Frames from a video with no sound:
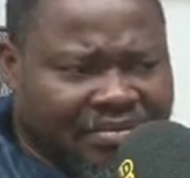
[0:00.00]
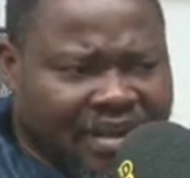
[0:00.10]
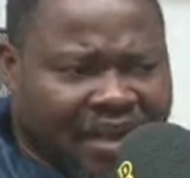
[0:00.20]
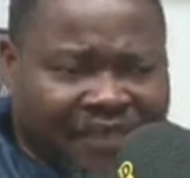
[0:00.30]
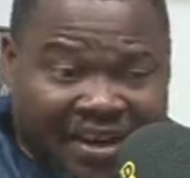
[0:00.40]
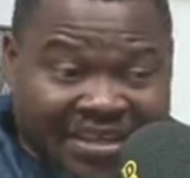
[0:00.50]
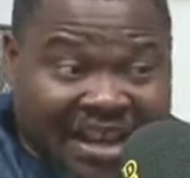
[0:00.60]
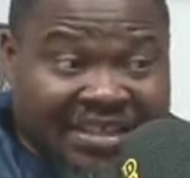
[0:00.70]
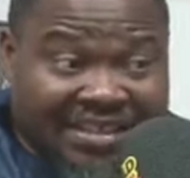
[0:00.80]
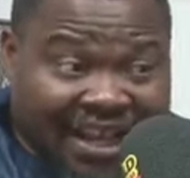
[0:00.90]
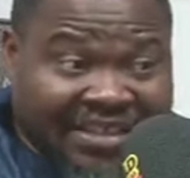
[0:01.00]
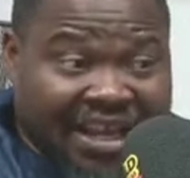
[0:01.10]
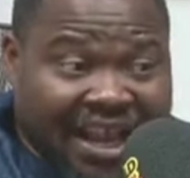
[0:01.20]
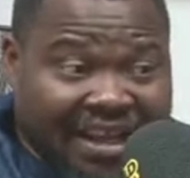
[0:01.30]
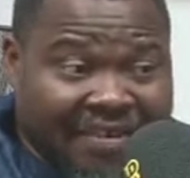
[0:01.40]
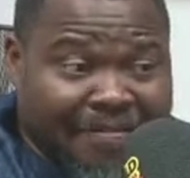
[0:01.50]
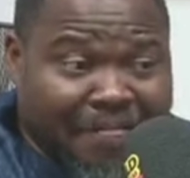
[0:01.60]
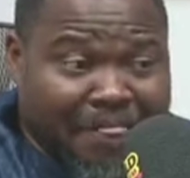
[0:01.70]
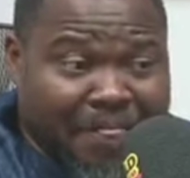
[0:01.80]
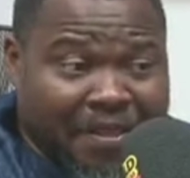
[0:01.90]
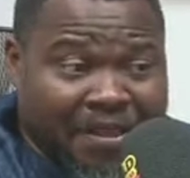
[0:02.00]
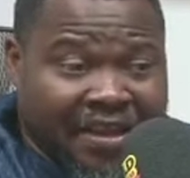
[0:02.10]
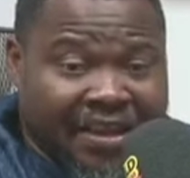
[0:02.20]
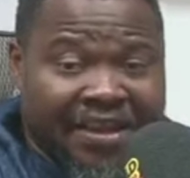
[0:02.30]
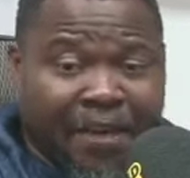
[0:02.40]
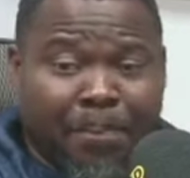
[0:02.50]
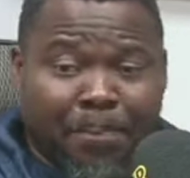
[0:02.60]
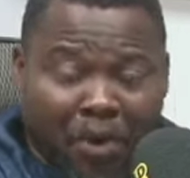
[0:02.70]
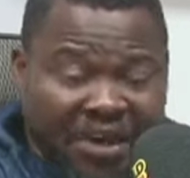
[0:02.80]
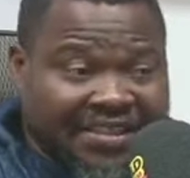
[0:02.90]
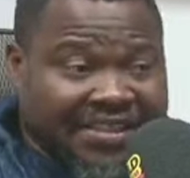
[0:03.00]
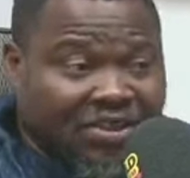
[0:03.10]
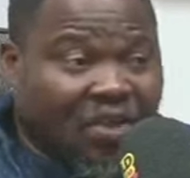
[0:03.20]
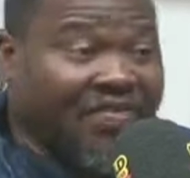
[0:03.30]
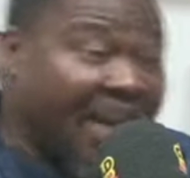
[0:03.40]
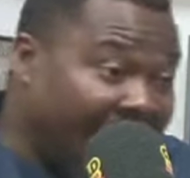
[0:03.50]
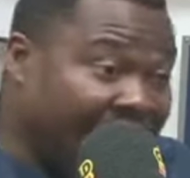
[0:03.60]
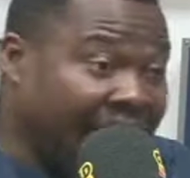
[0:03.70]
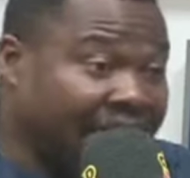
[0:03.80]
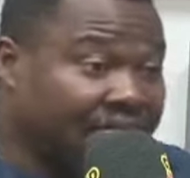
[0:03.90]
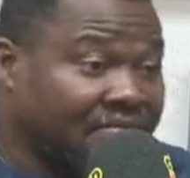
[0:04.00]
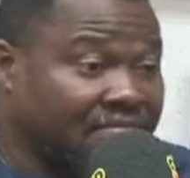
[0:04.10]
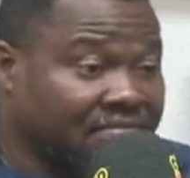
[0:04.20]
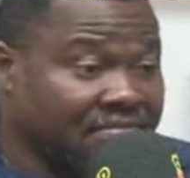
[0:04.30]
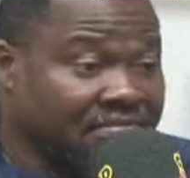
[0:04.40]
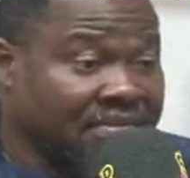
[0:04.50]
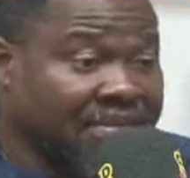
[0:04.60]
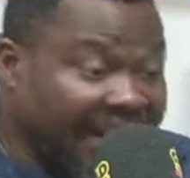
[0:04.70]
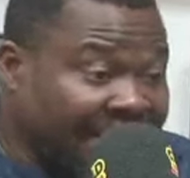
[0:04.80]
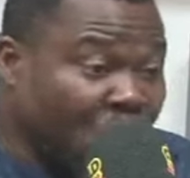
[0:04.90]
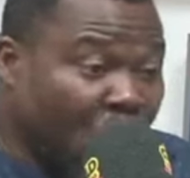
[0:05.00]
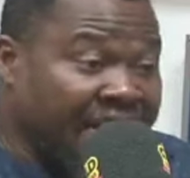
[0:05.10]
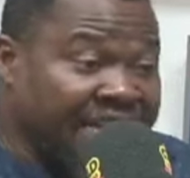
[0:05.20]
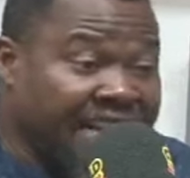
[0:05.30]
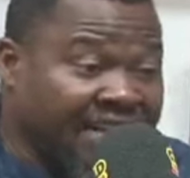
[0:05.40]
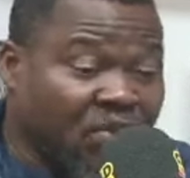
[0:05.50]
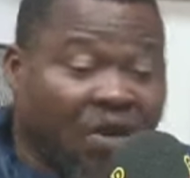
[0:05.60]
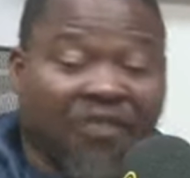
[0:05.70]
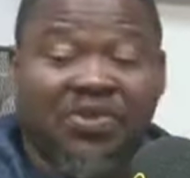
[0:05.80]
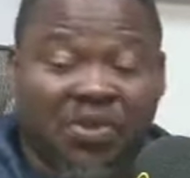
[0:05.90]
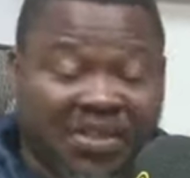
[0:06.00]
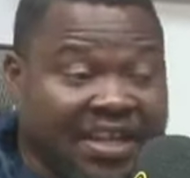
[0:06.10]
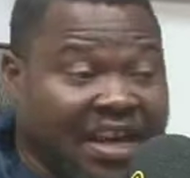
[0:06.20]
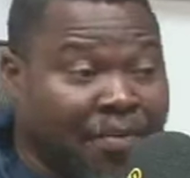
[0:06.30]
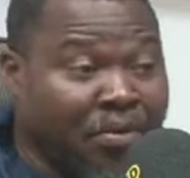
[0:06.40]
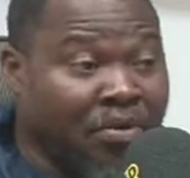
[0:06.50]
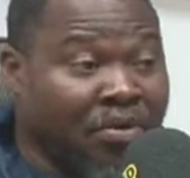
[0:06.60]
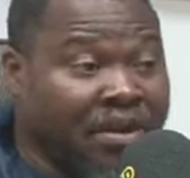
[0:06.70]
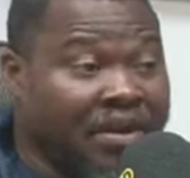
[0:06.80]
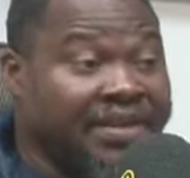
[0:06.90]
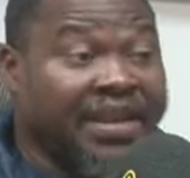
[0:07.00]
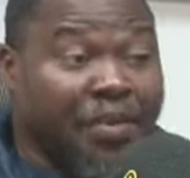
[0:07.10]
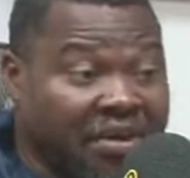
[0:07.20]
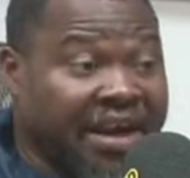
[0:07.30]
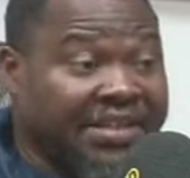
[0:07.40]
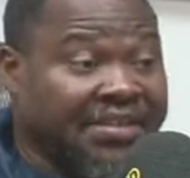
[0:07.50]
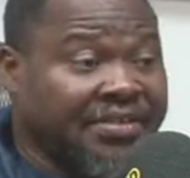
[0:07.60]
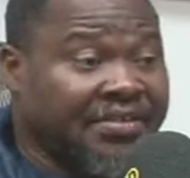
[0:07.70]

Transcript: Afarijan's stature in the politics of Ghana, 31 years of sustainable democracy.